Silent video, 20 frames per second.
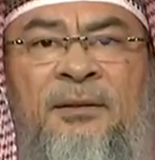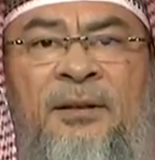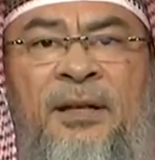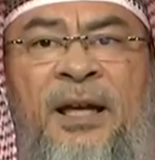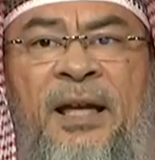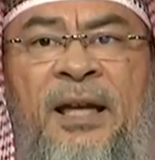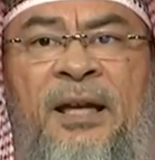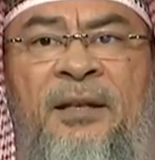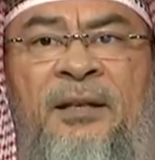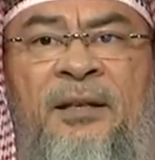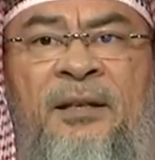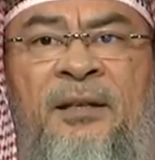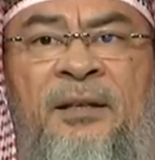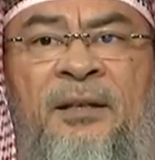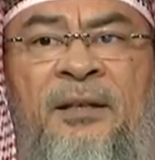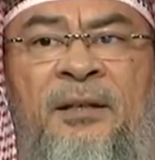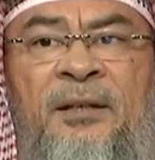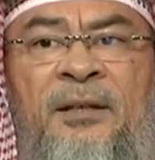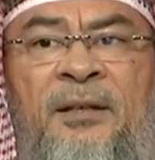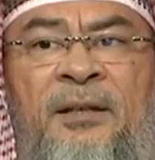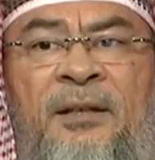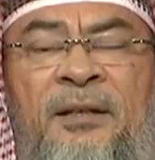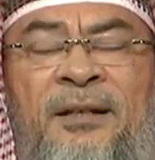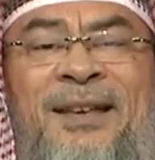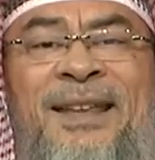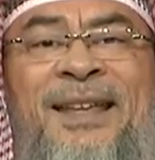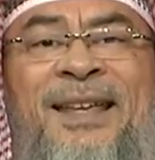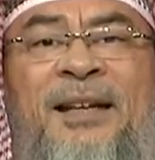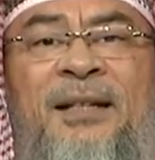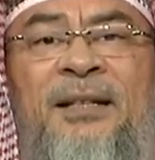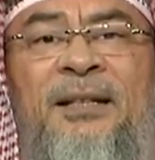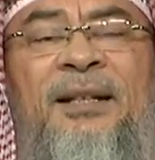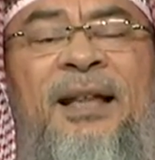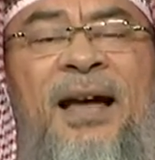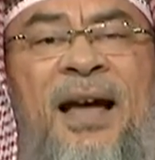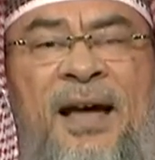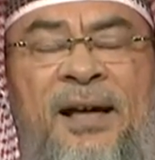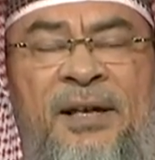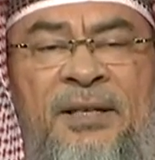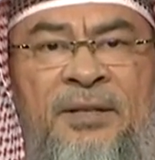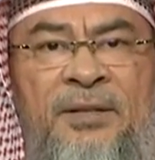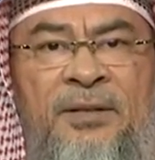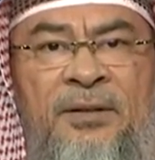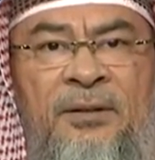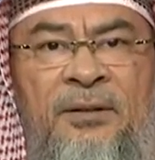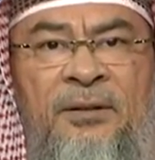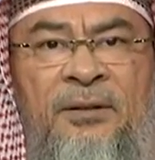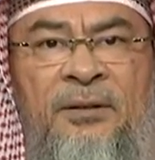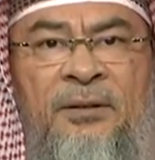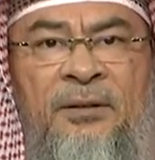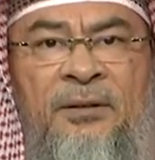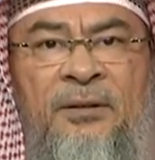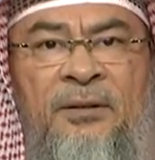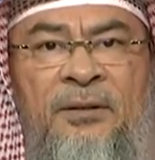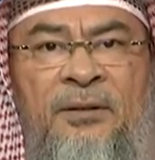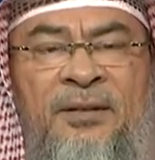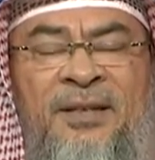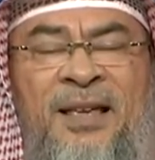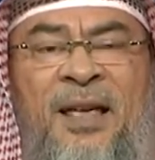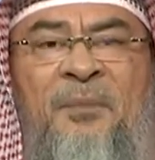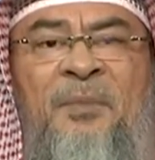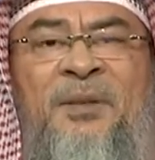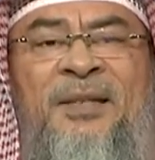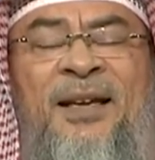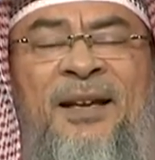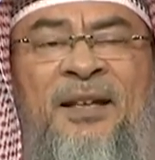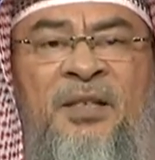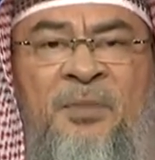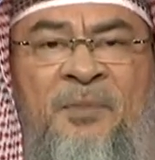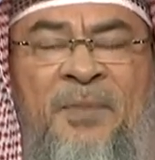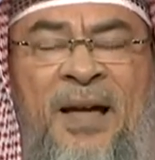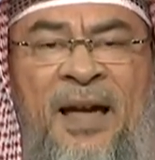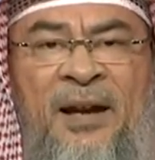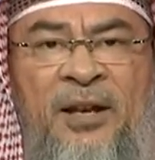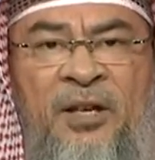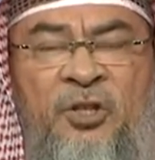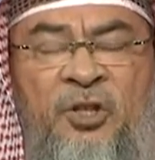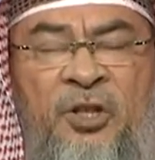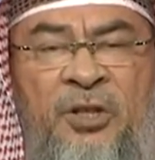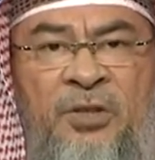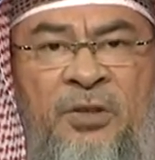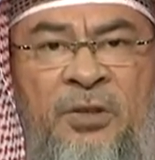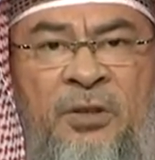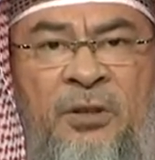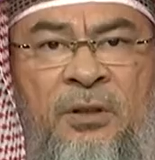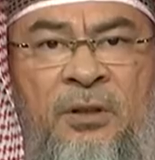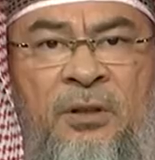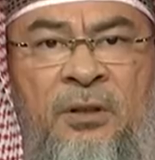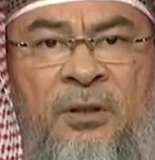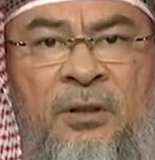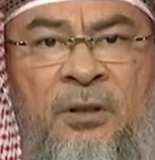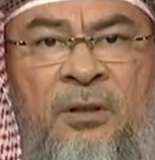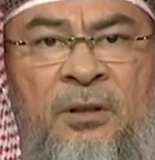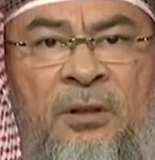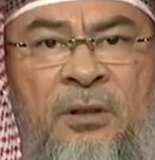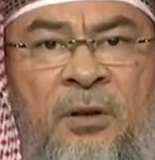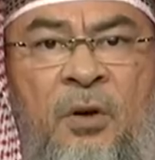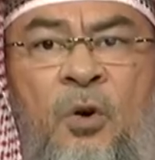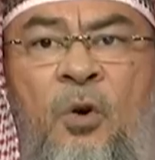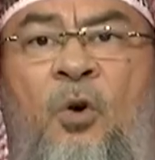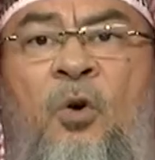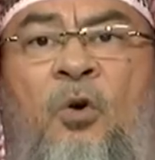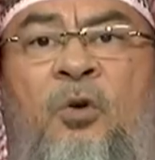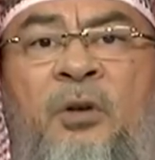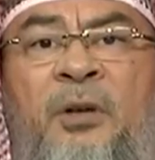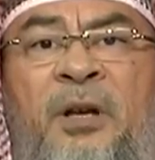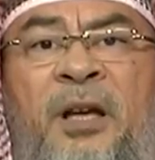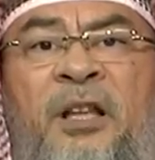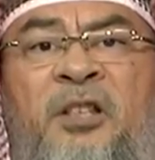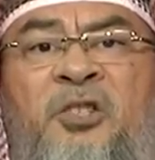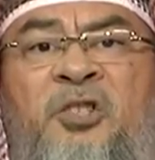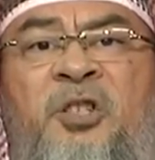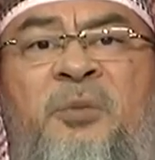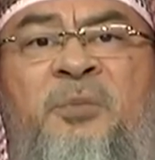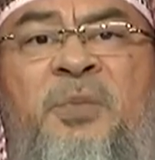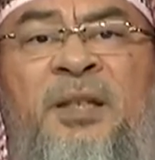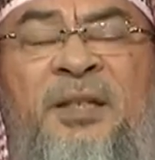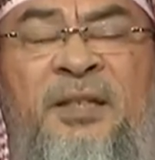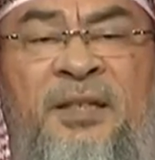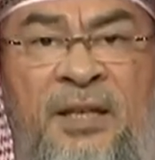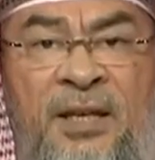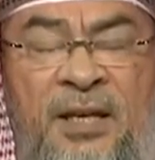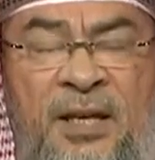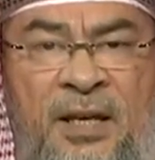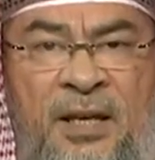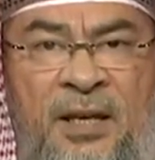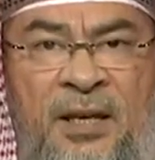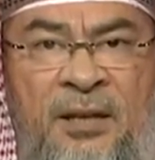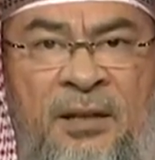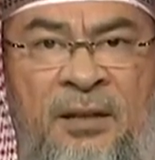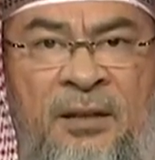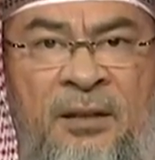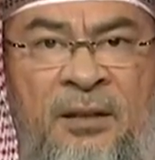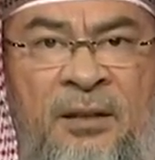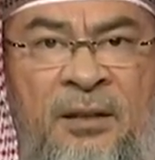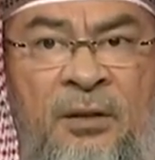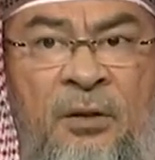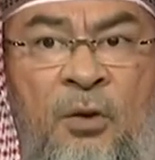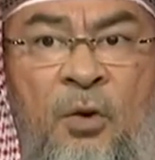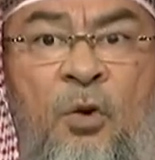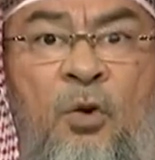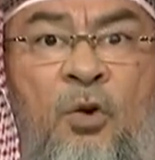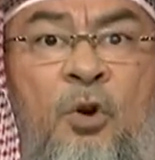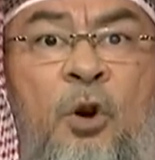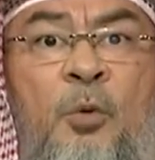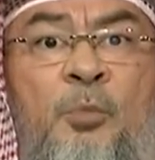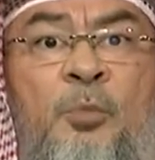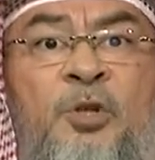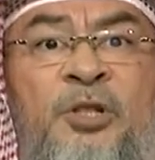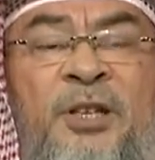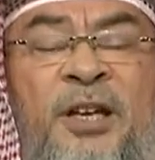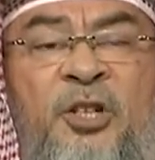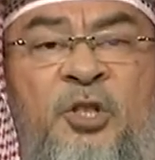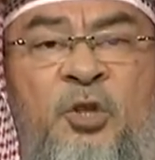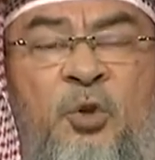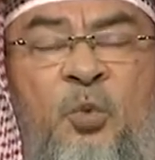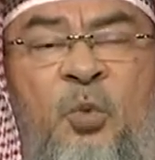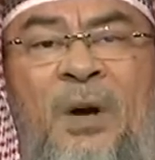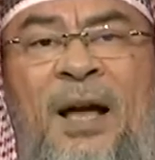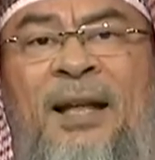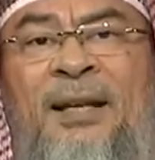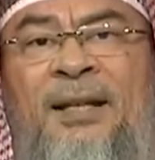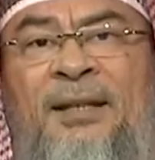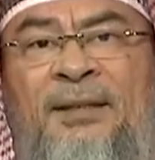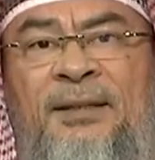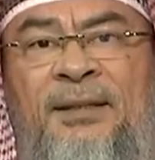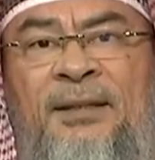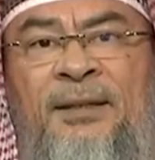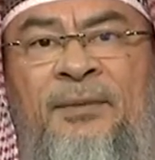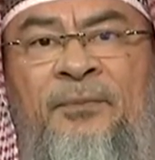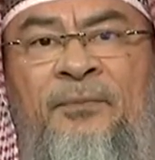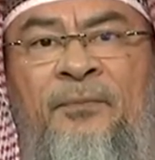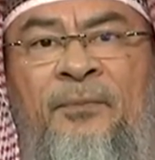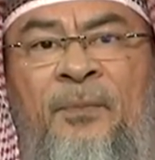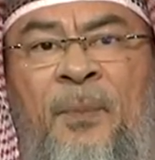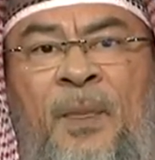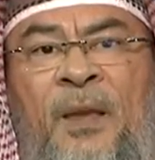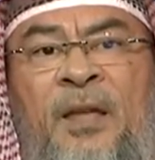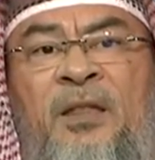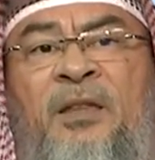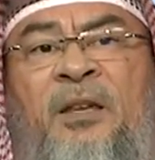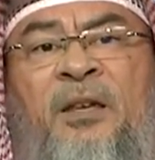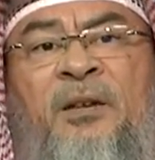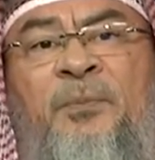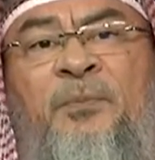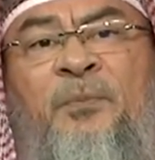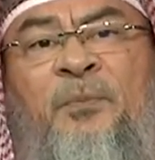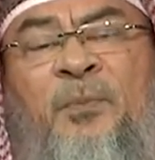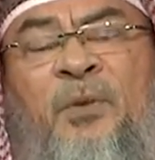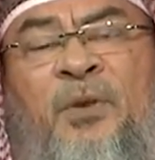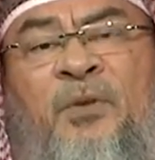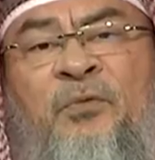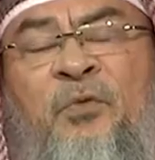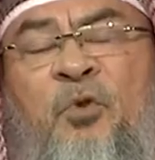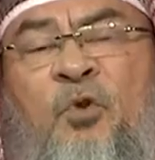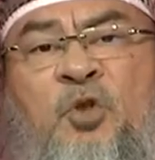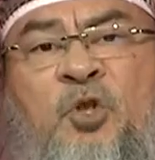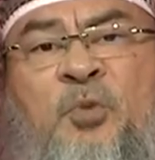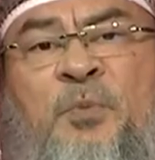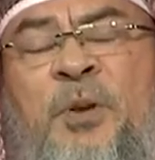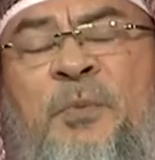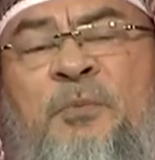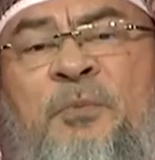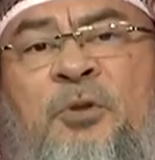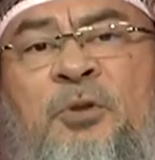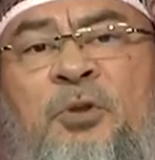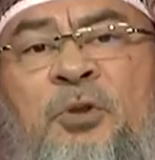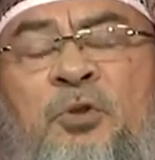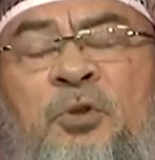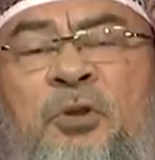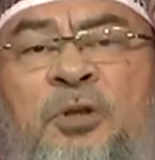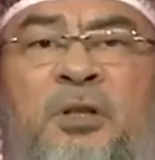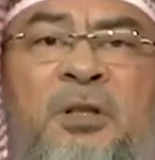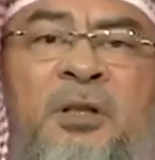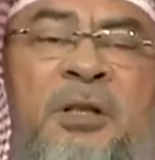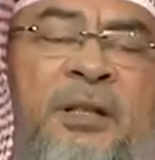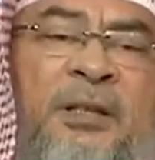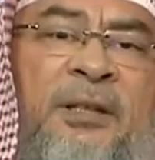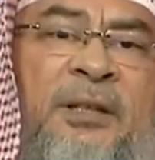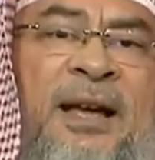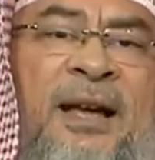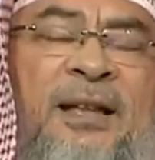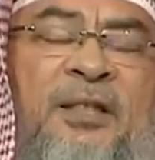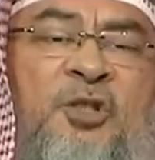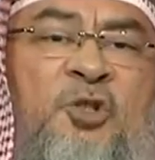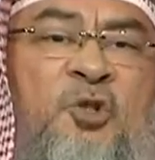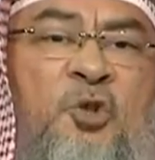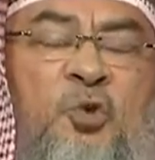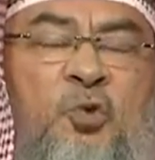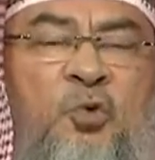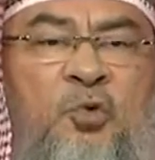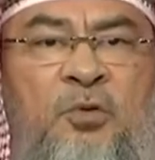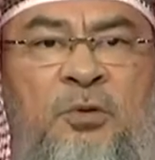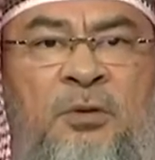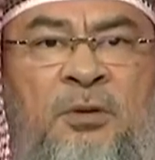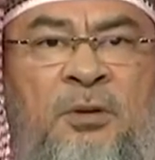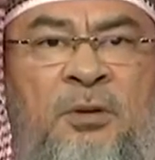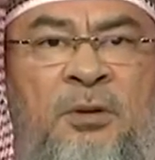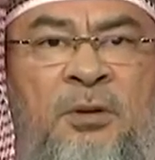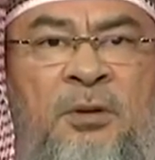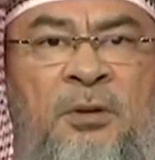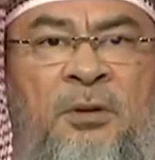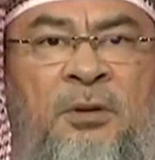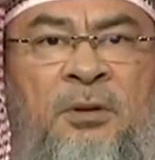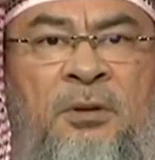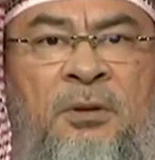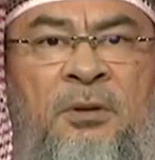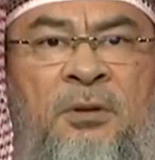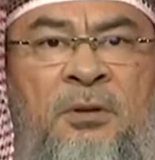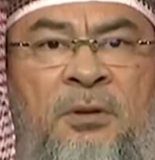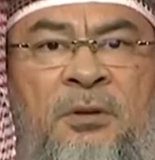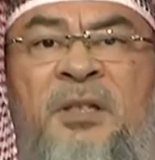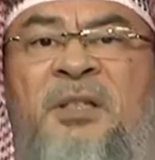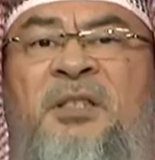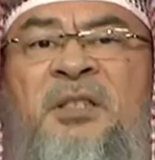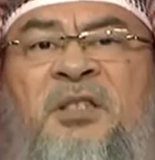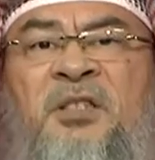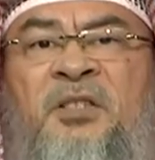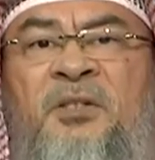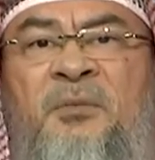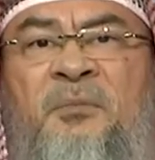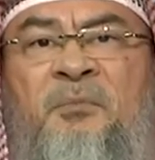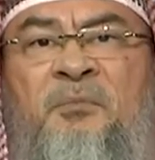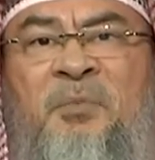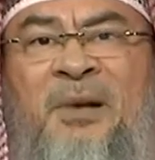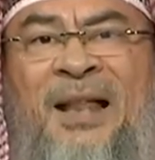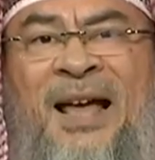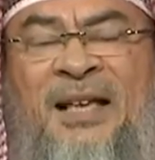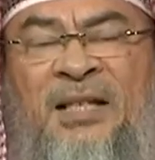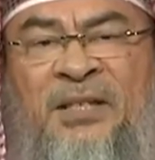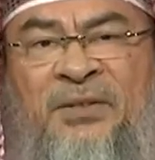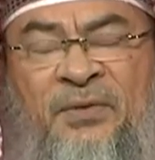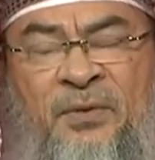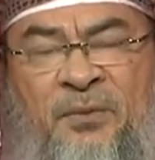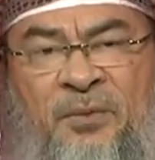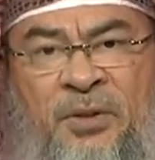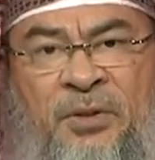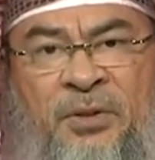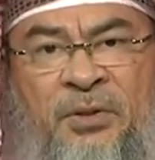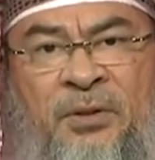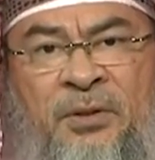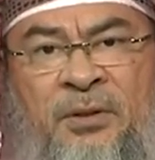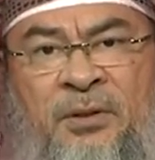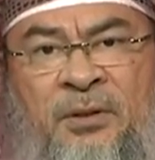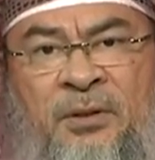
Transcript: and legalize same-sex marriages, or LGBT, or homosexuality, and they enforce people to learn it at school, this is blasphemous,